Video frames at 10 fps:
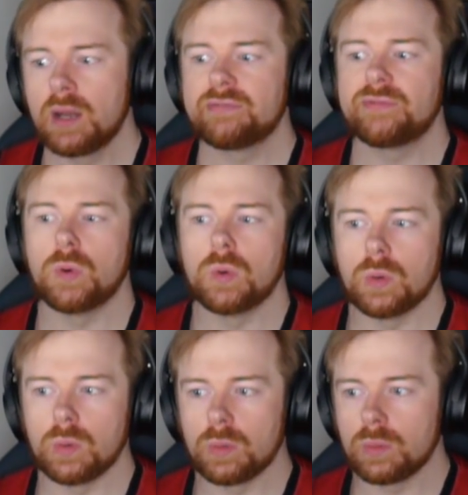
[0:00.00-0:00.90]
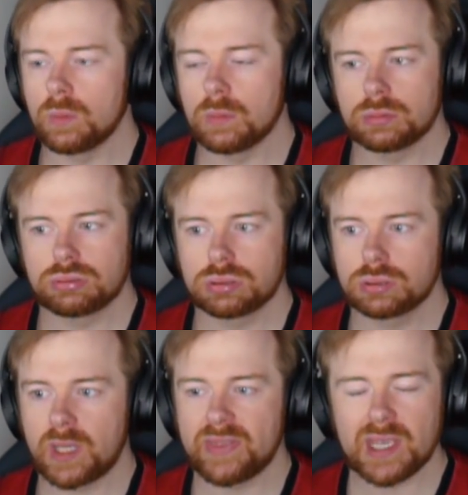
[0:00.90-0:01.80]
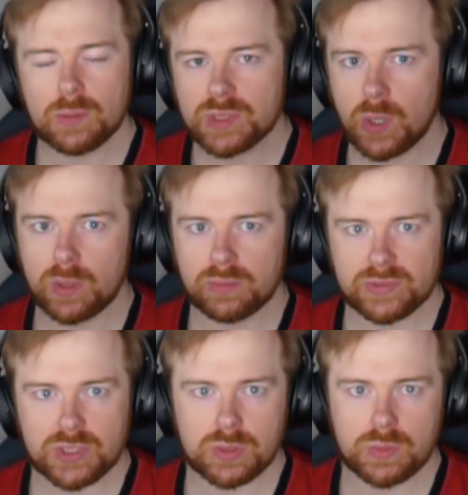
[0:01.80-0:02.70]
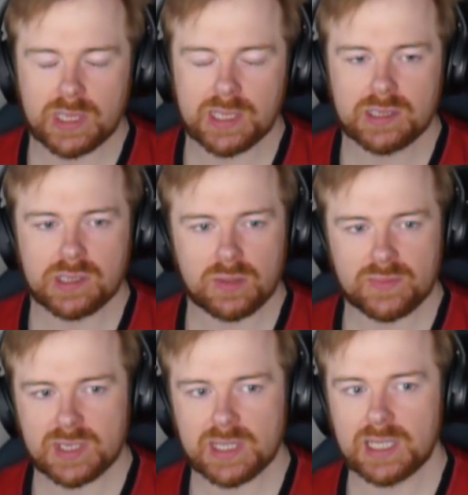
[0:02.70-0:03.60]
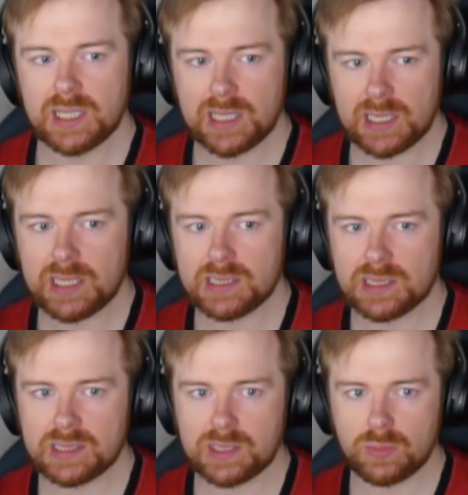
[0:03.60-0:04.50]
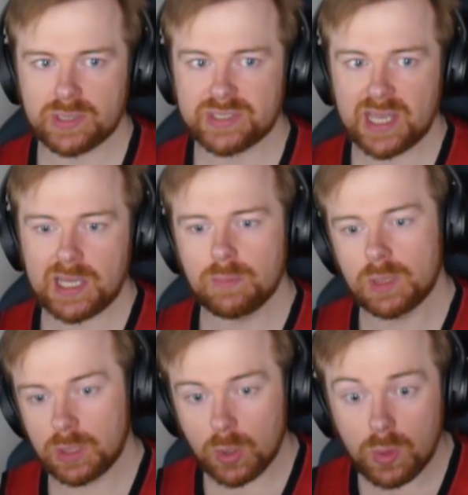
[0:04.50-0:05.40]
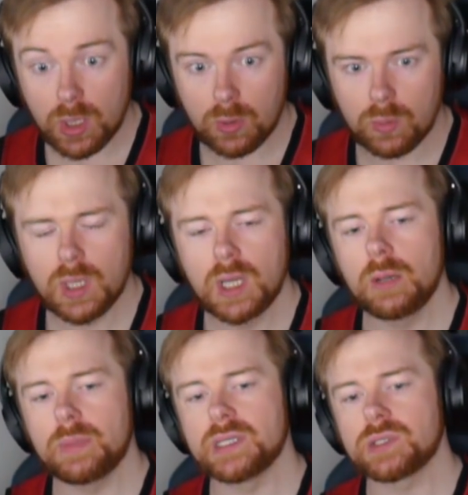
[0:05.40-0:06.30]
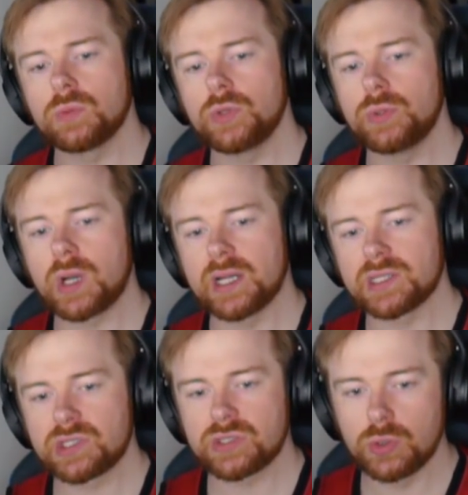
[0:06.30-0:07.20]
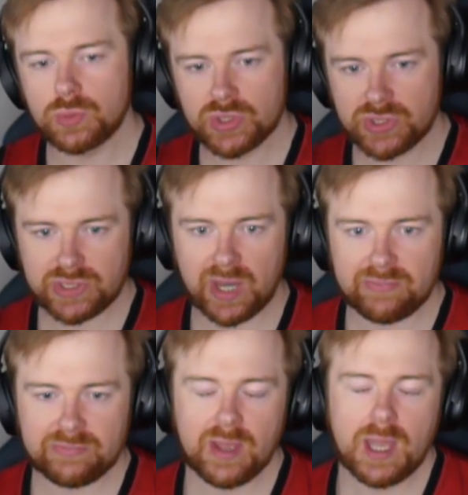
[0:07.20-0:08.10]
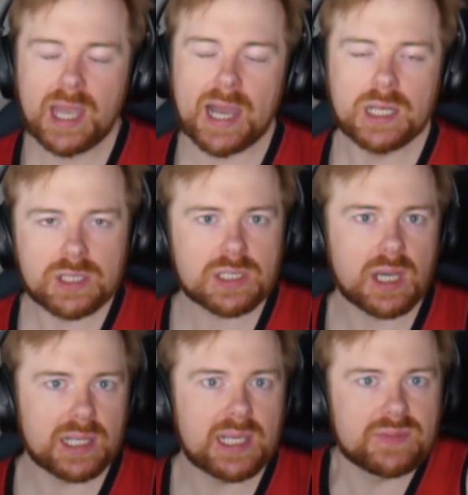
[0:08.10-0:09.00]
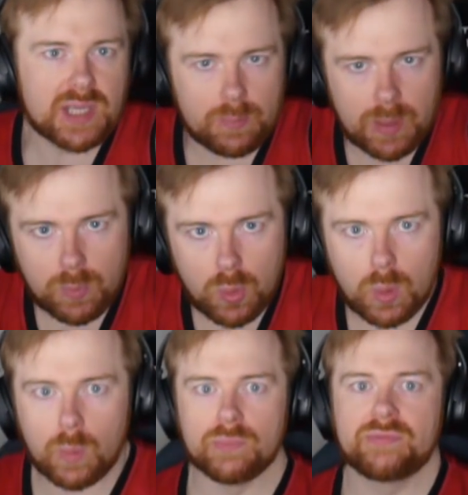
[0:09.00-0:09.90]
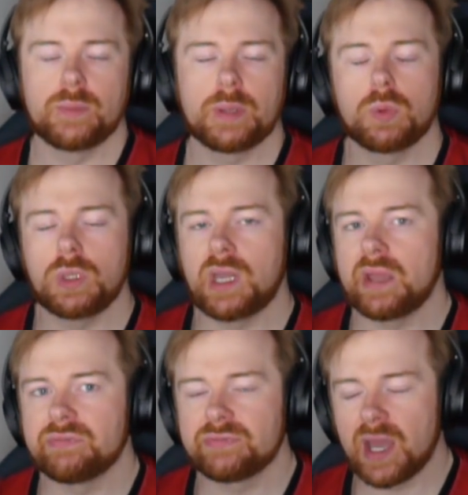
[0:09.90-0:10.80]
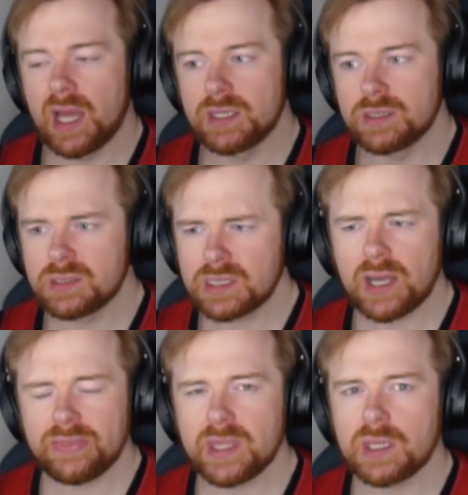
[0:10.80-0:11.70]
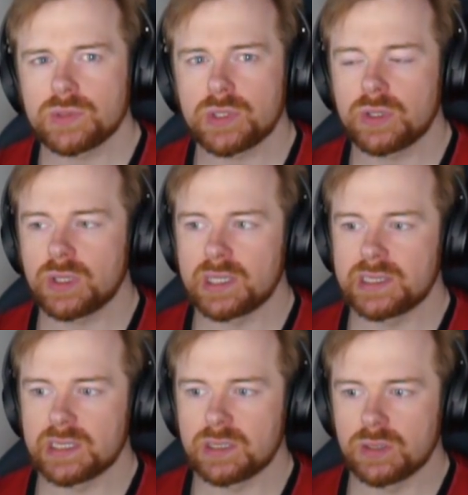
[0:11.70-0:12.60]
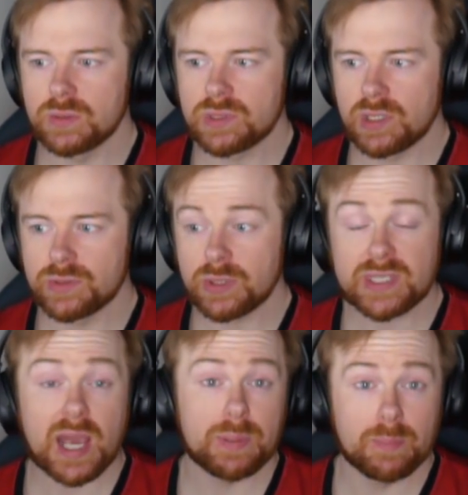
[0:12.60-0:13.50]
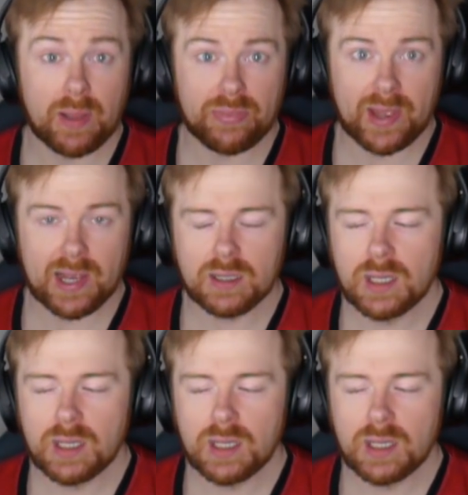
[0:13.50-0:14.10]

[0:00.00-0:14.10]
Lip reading: for, I think it was going on for 2 years, and obviously it is still the same logo, but it's all new kind of new stuff, and it just kind of gives it a bit more oomph, a bit more life, and I think it was a good idea to do so. So I was happy about that.